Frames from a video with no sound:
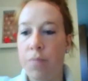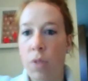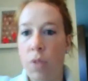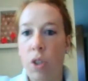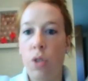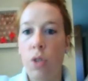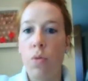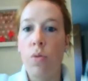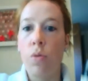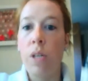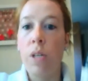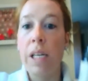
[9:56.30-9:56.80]

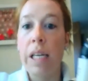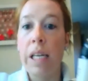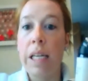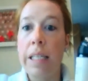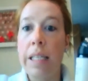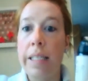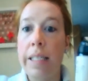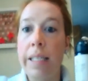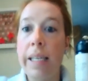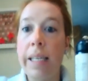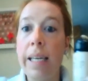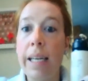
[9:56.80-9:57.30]
You need a
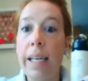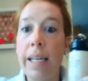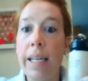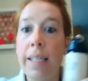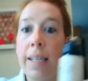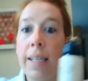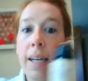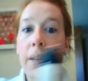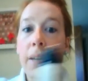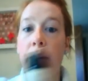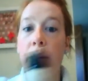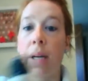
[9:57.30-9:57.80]
teeny
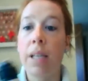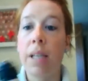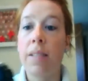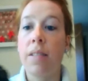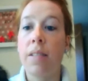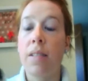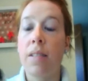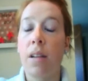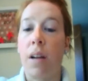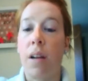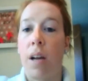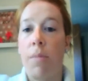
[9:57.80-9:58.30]
tiny bit because
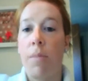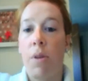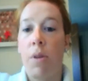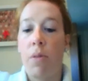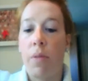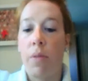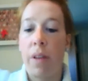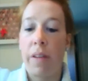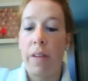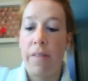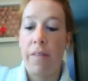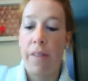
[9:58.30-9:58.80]
it's going to come out
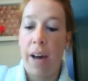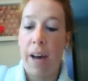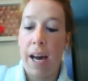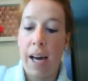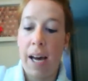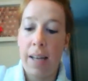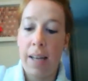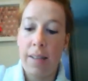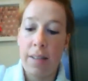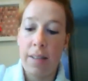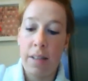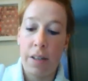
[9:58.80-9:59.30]
really
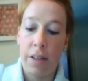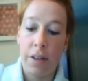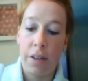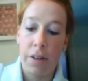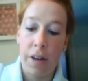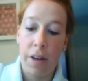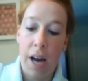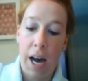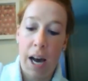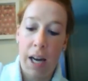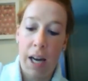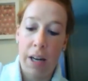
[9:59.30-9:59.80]
fast and you're
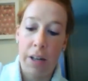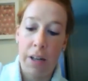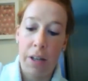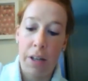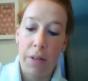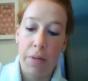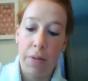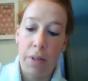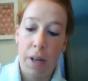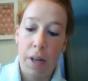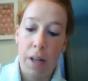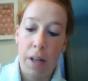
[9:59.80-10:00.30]
not going to
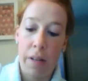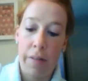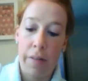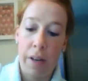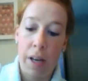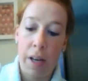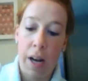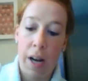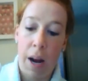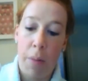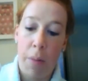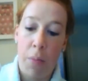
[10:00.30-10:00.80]
use all of
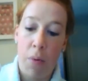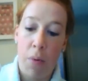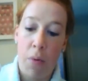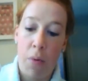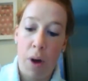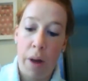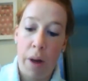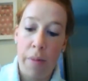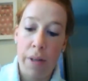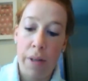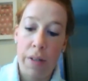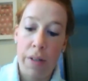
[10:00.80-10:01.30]
it. I
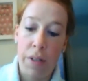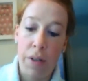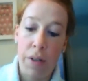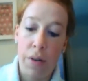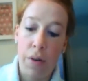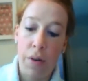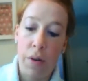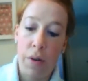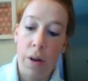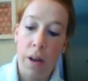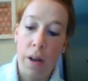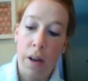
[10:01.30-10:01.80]
promise
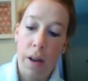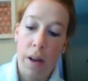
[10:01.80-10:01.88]
you.